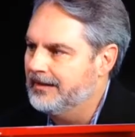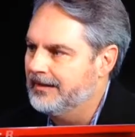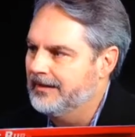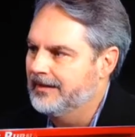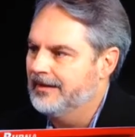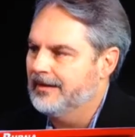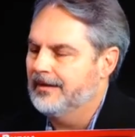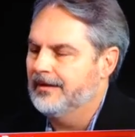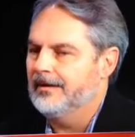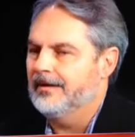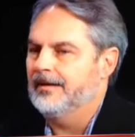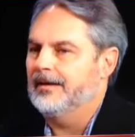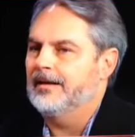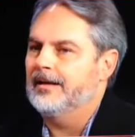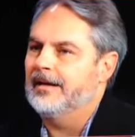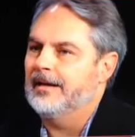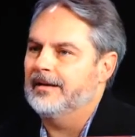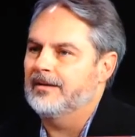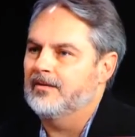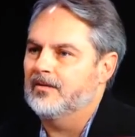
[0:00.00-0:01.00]
way.
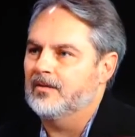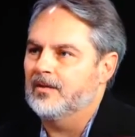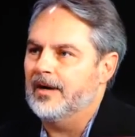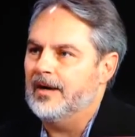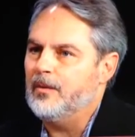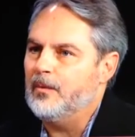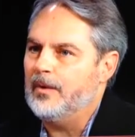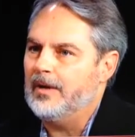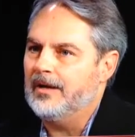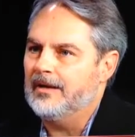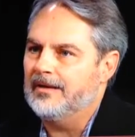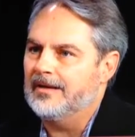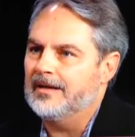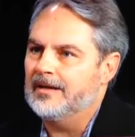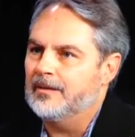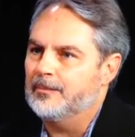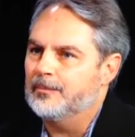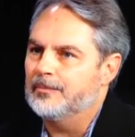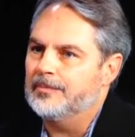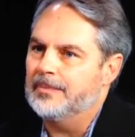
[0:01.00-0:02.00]
And so I wanted
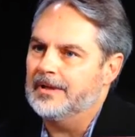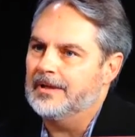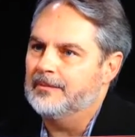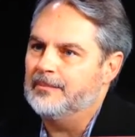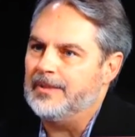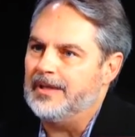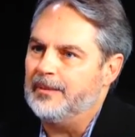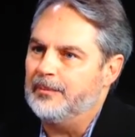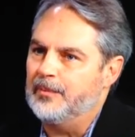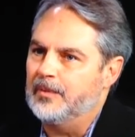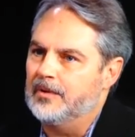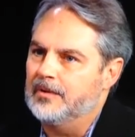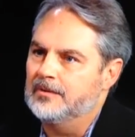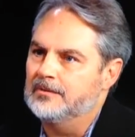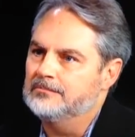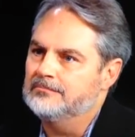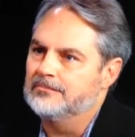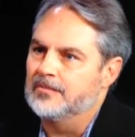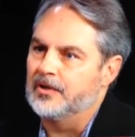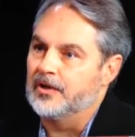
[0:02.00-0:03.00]
to help
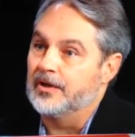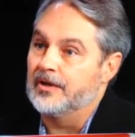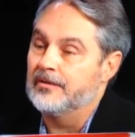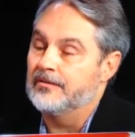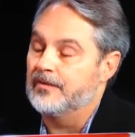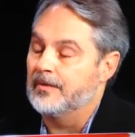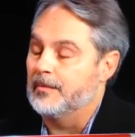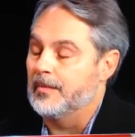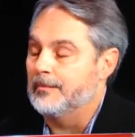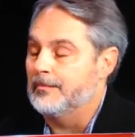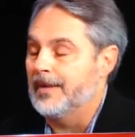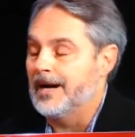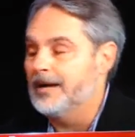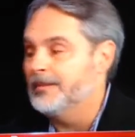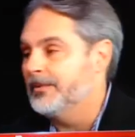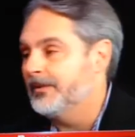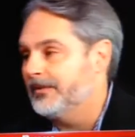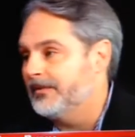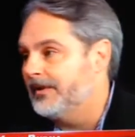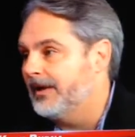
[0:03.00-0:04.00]
people learn from
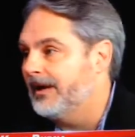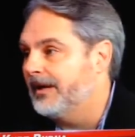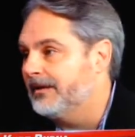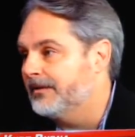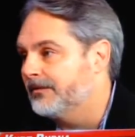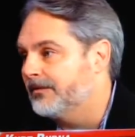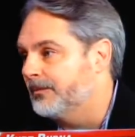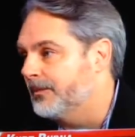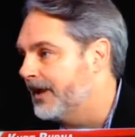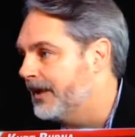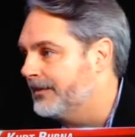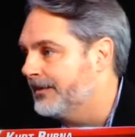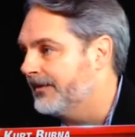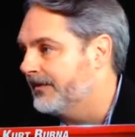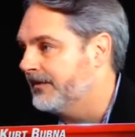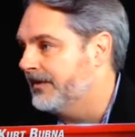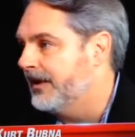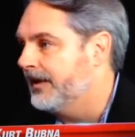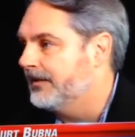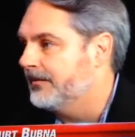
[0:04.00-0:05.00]
my mistakes, from our
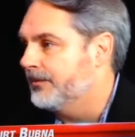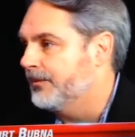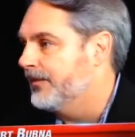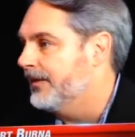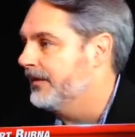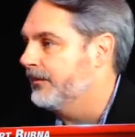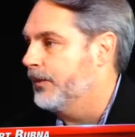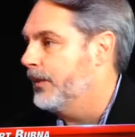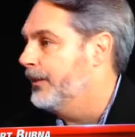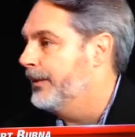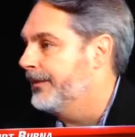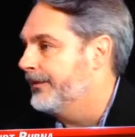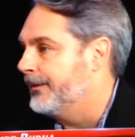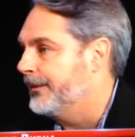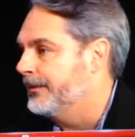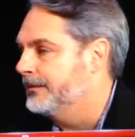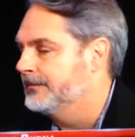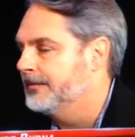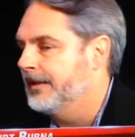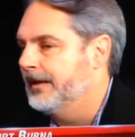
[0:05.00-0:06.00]
mistakes, from things we
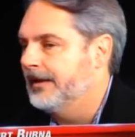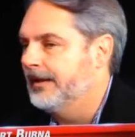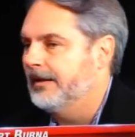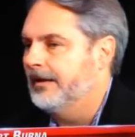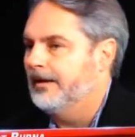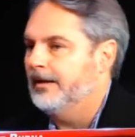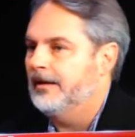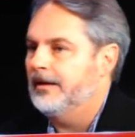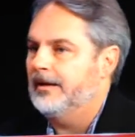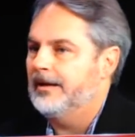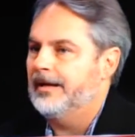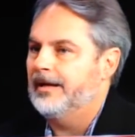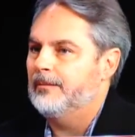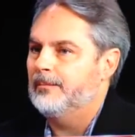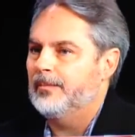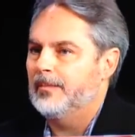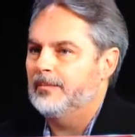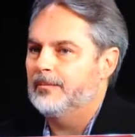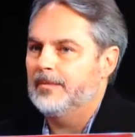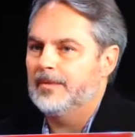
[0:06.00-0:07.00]
went through.
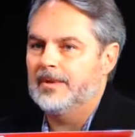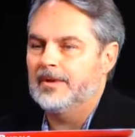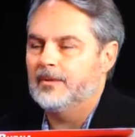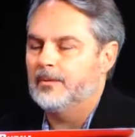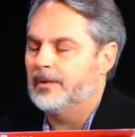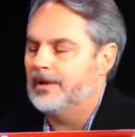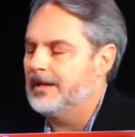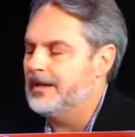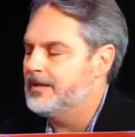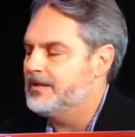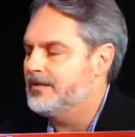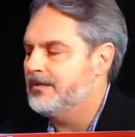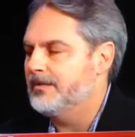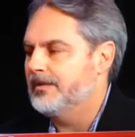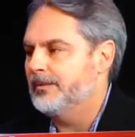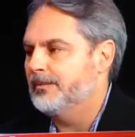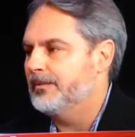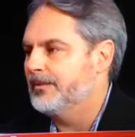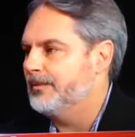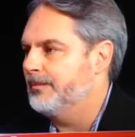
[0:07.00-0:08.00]
And,
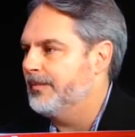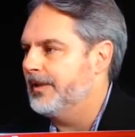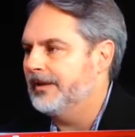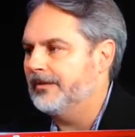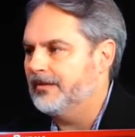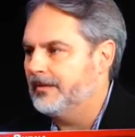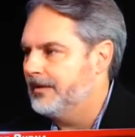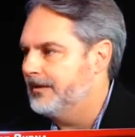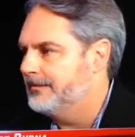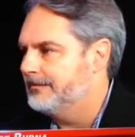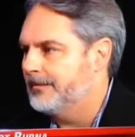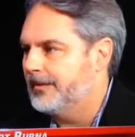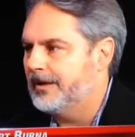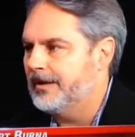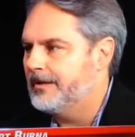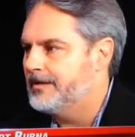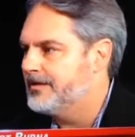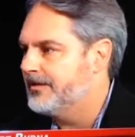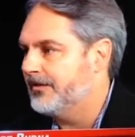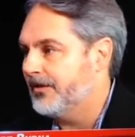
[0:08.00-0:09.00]
relationships are messy.
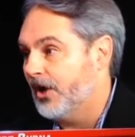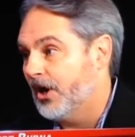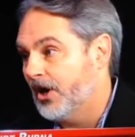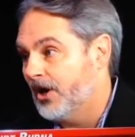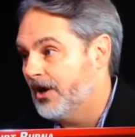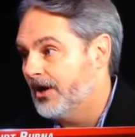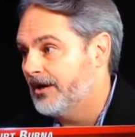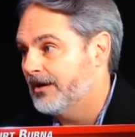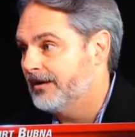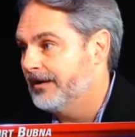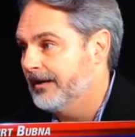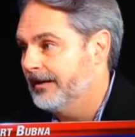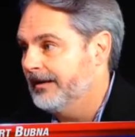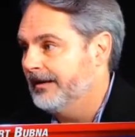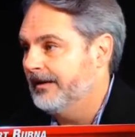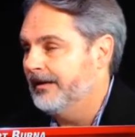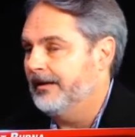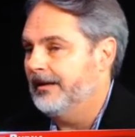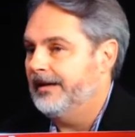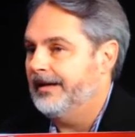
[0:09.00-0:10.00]
Marriage is hard.
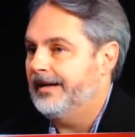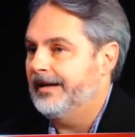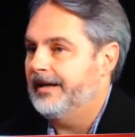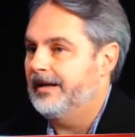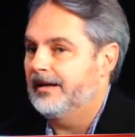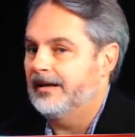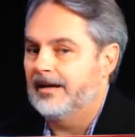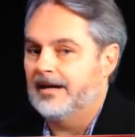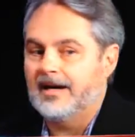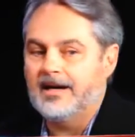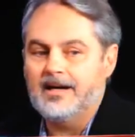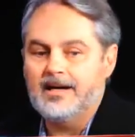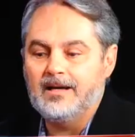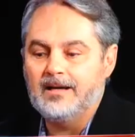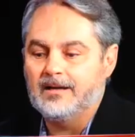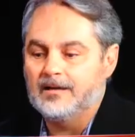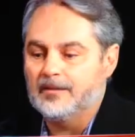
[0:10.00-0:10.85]
And